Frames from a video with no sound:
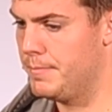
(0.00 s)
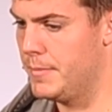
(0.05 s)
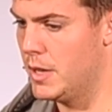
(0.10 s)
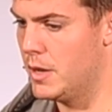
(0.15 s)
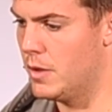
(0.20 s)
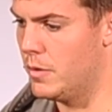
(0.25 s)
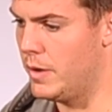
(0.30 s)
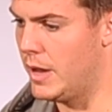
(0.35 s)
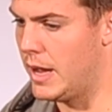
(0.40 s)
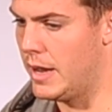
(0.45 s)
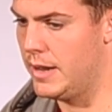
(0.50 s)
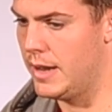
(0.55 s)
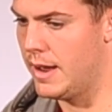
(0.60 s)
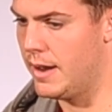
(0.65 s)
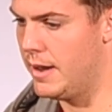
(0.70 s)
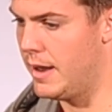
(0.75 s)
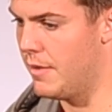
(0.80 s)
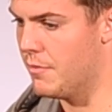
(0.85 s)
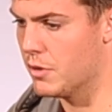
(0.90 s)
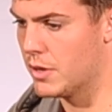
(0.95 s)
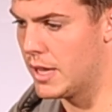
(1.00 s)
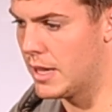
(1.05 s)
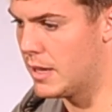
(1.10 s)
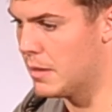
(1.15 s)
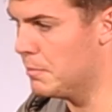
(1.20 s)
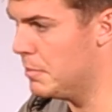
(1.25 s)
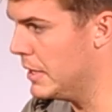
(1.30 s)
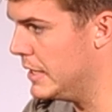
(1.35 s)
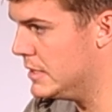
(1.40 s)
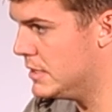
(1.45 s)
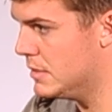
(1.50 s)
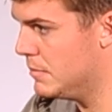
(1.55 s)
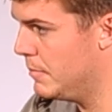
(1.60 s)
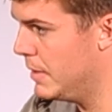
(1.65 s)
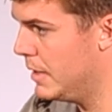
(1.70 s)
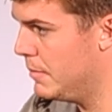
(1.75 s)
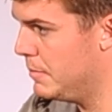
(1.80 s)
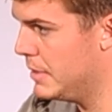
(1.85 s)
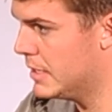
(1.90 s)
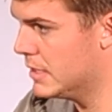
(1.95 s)
you know, not ever get complacent,
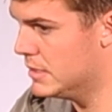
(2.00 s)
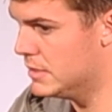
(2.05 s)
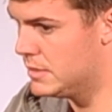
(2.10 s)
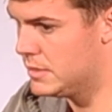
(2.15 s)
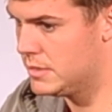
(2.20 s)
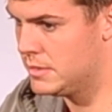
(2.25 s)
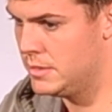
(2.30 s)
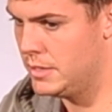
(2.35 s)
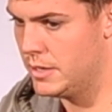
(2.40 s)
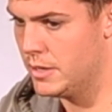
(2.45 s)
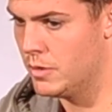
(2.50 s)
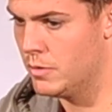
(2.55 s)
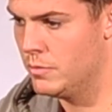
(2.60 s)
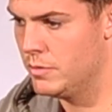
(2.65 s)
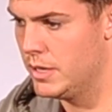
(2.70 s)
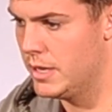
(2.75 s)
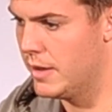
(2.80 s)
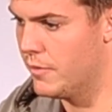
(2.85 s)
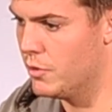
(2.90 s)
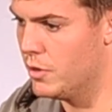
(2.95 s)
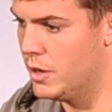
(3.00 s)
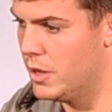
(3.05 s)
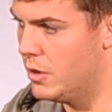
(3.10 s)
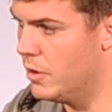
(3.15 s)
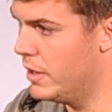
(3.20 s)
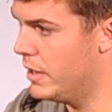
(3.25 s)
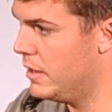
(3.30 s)
man, because you know, you never know.